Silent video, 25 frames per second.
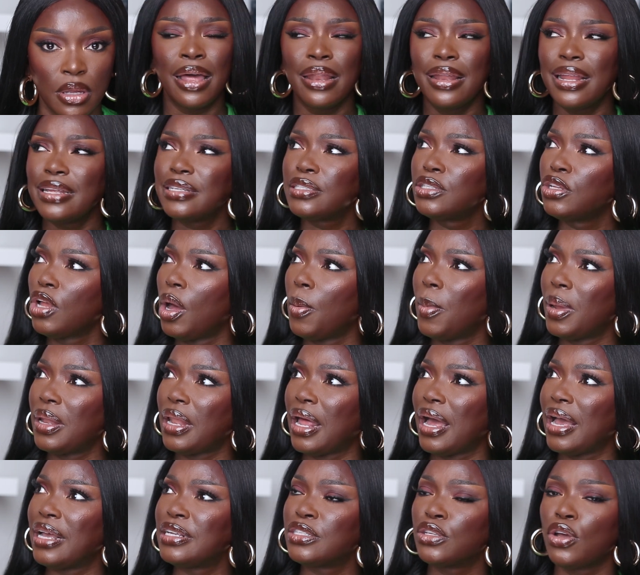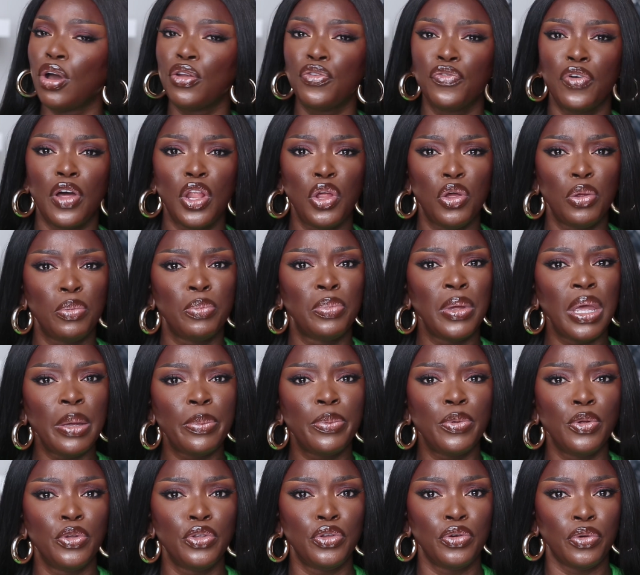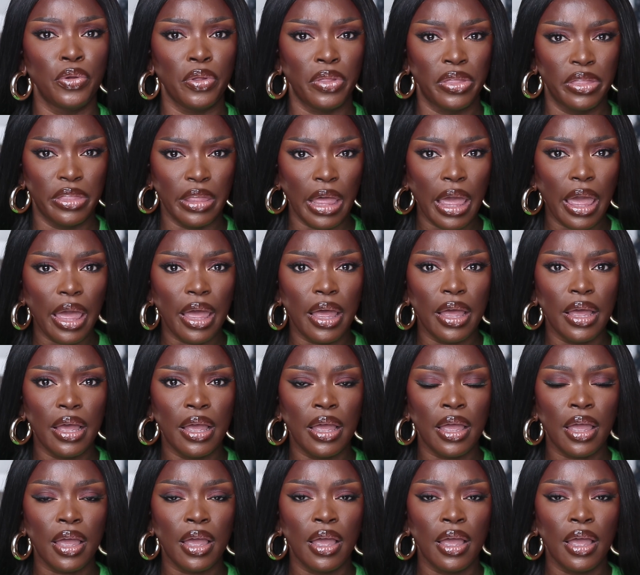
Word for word: Let's normalize unfollowing people you think